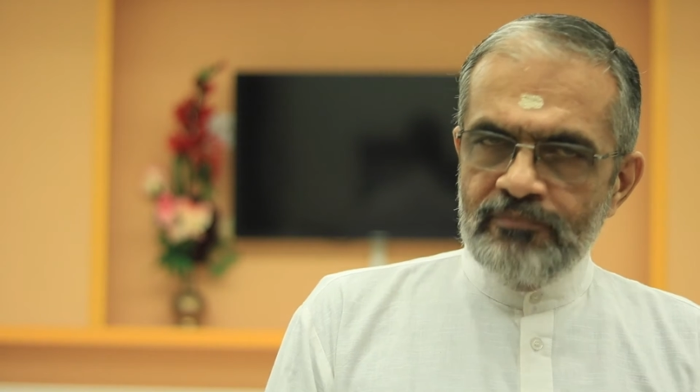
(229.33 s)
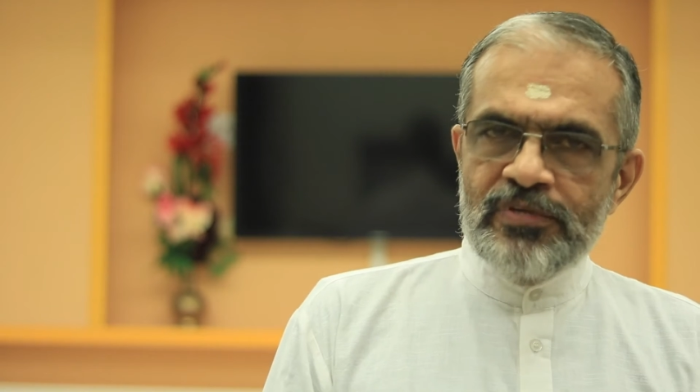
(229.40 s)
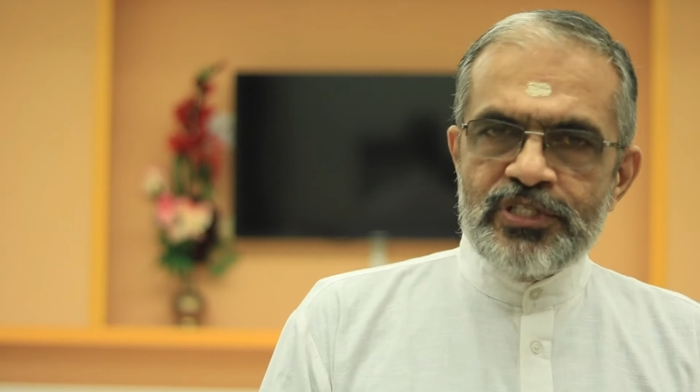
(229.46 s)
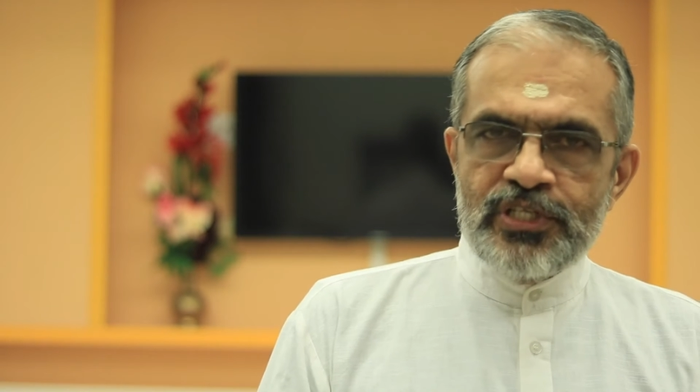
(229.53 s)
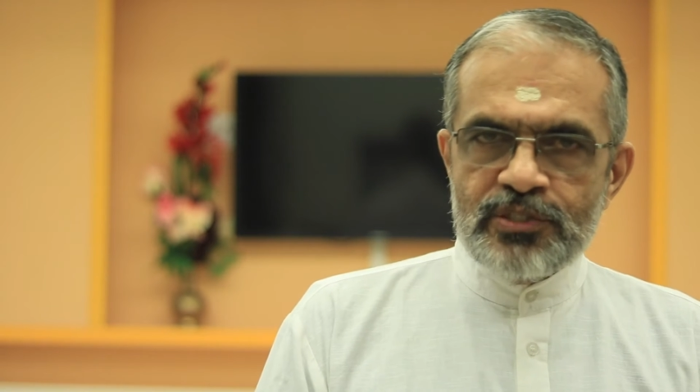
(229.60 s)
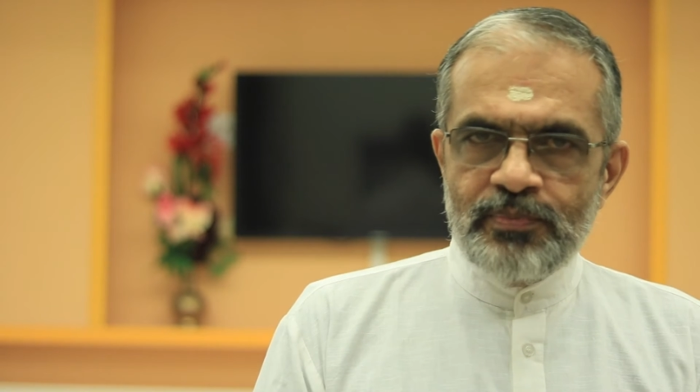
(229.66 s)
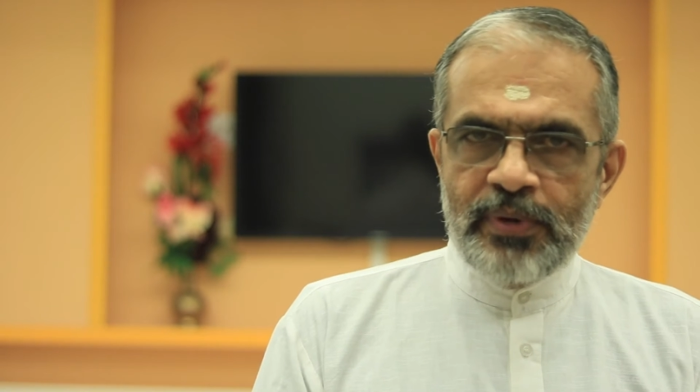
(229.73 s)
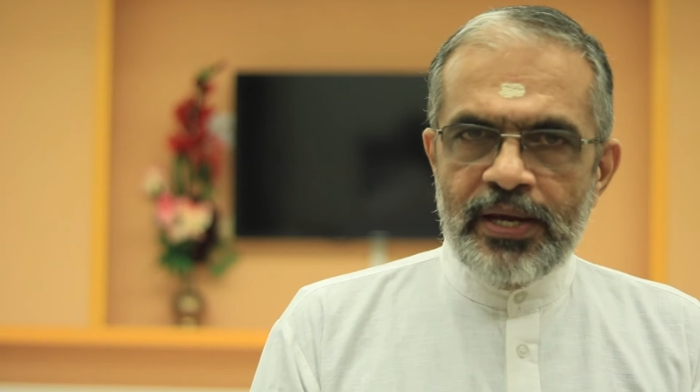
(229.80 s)
which
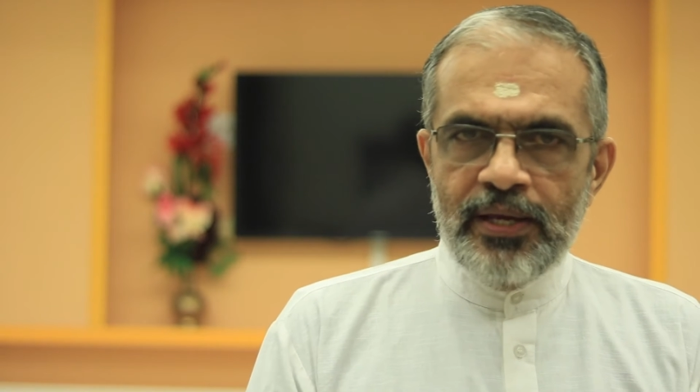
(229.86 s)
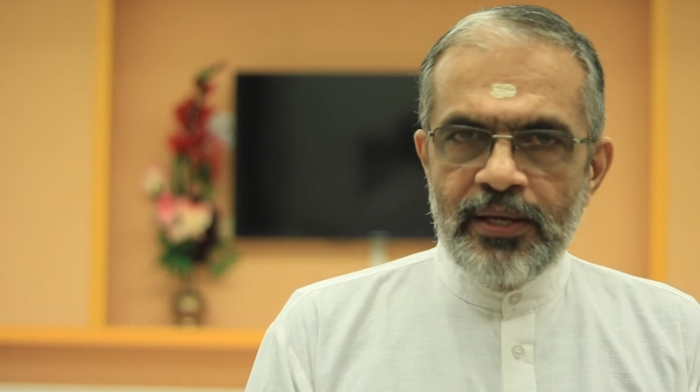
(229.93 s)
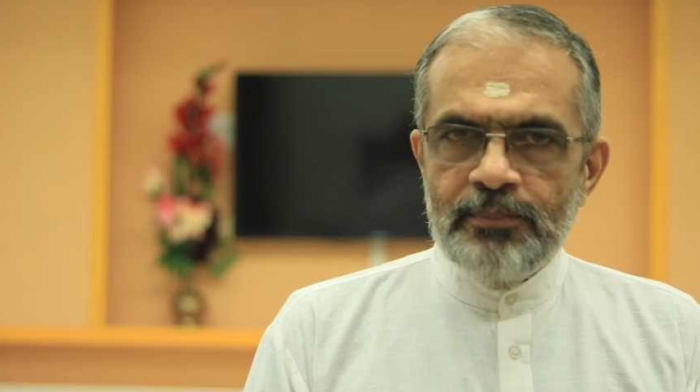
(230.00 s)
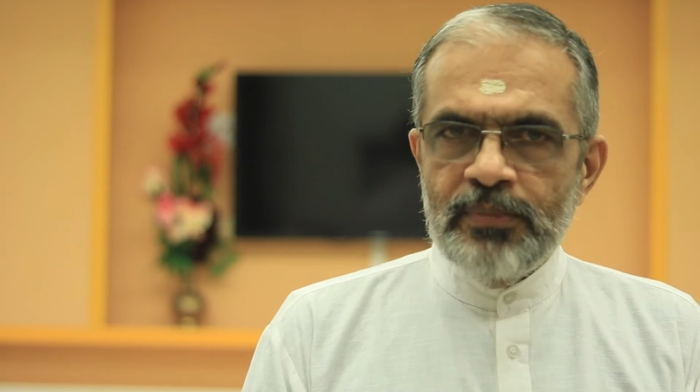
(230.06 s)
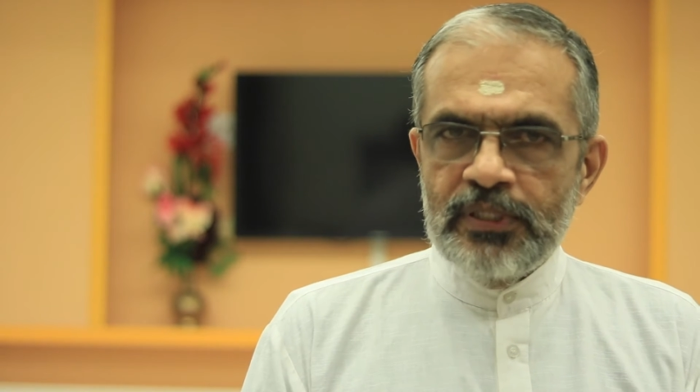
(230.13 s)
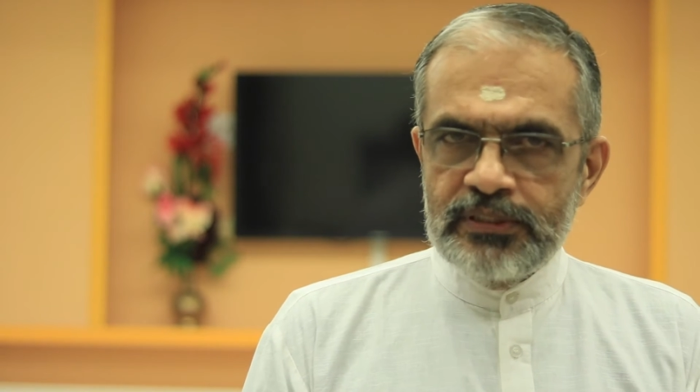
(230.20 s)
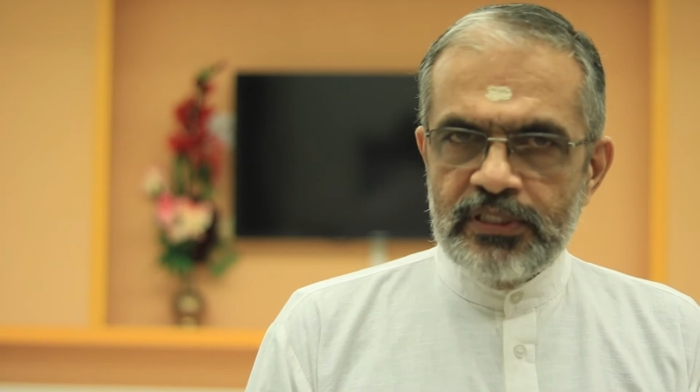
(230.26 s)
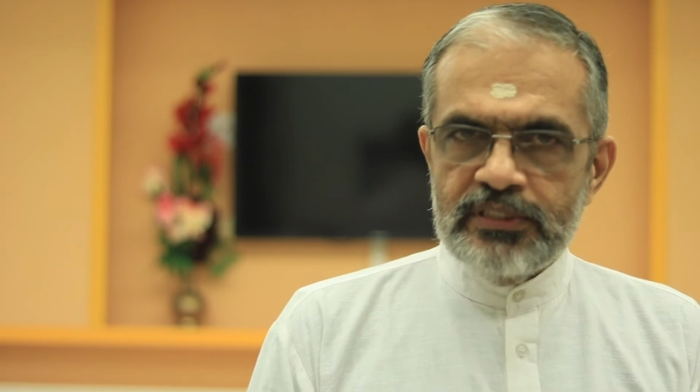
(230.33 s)
is my
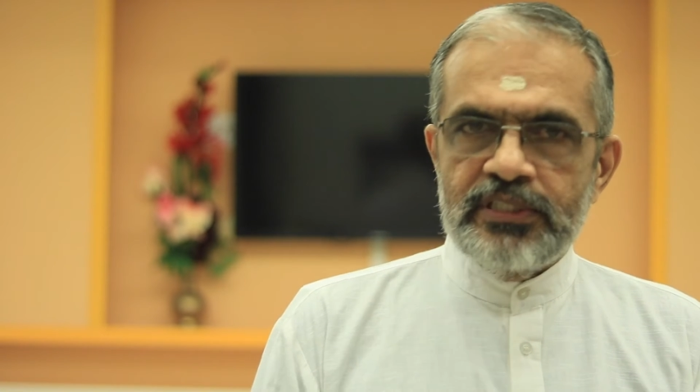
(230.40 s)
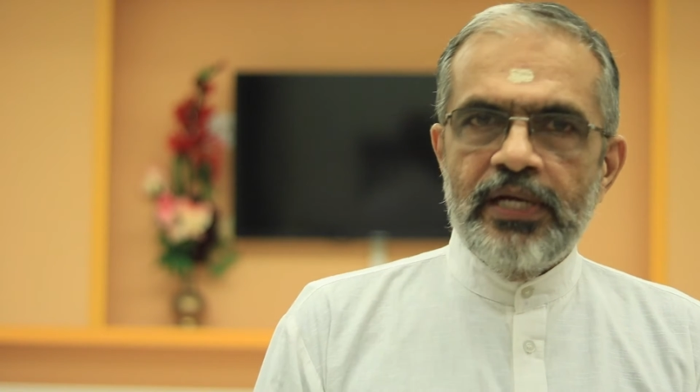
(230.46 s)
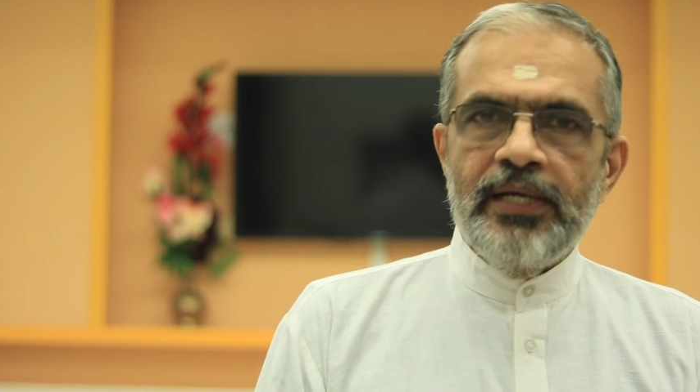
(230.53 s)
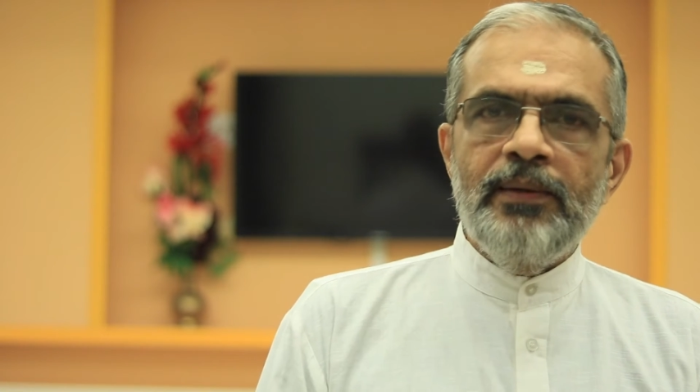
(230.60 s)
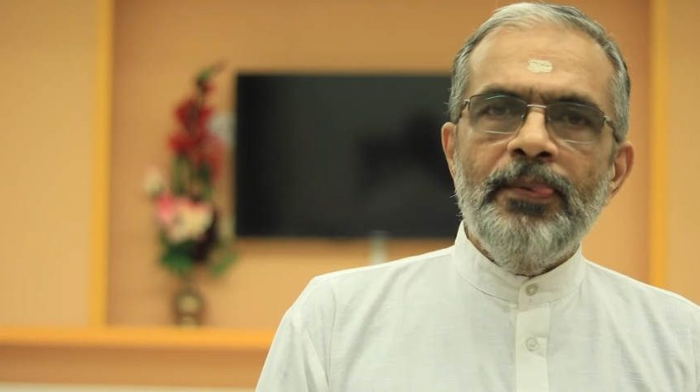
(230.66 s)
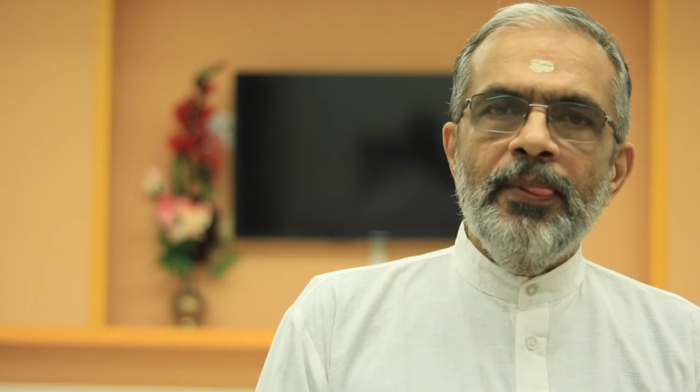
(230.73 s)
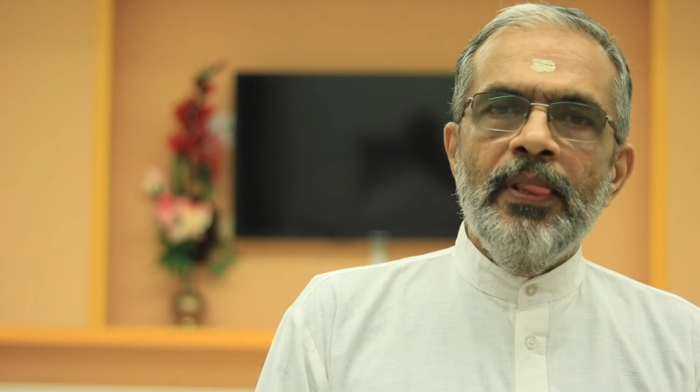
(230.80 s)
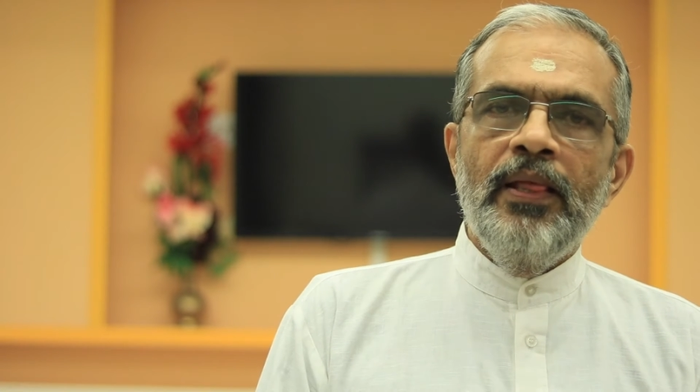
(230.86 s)
mother tongue,